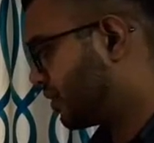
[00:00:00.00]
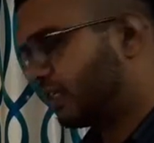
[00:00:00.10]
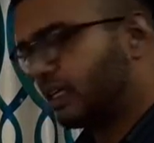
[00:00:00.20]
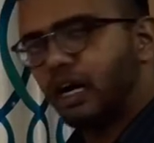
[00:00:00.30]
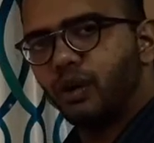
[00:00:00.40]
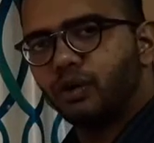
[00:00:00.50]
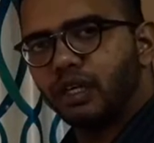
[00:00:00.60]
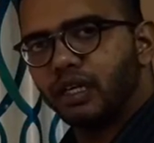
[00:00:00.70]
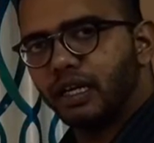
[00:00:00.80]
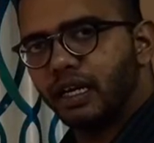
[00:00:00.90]
the
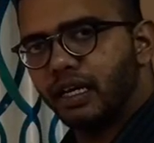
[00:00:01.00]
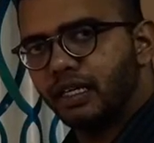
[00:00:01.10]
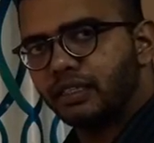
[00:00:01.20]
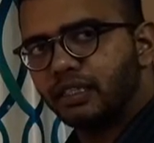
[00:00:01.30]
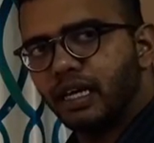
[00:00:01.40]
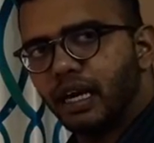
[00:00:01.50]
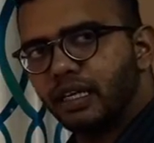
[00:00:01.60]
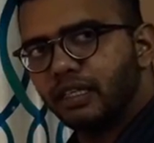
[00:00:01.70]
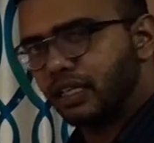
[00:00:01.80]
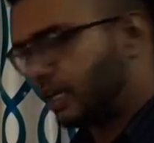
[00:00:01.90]
outer radius, that
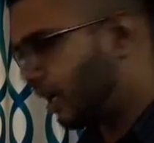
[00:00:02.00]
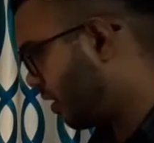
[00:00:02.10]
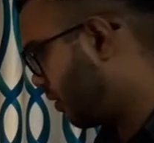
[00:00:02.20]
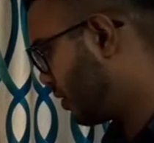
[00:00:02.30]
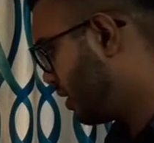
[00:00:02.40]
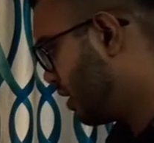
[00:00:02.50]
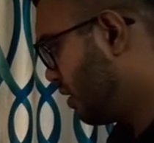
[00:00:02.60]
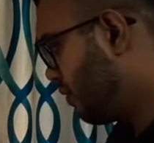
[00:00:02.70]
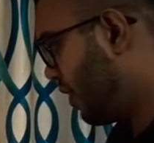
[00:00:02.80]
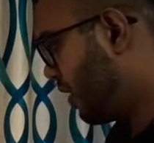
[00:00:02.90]
is around
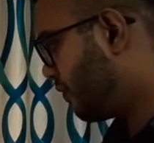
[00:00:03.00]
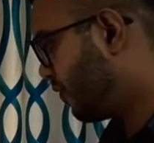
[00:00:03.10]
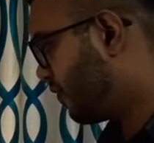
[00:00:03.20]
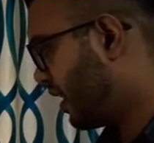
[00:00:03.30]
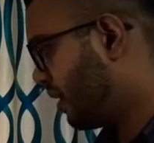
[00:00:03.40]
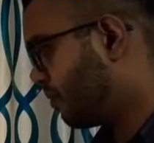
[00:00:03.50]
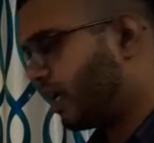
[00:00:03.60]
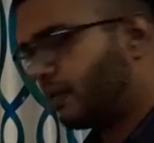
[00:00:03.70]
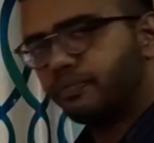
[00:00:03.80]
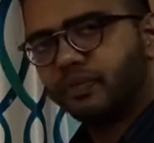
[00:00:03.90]
150
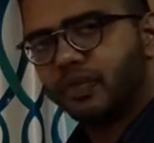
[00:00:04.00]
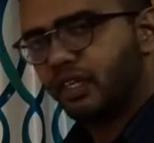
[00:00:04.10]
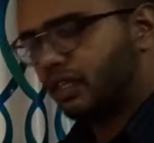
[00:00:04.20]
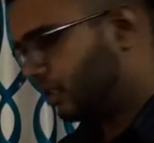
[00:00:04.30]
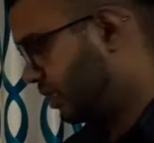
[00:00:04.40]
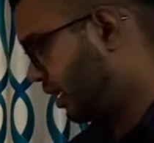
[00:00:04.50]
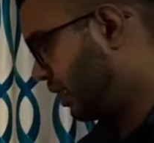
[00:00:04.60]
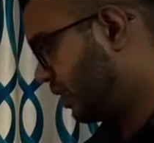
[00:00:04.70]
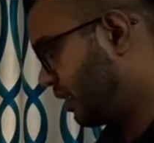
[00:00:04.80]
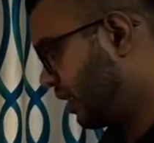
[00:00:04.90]
mm.
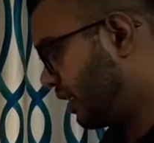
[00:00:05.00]
Then the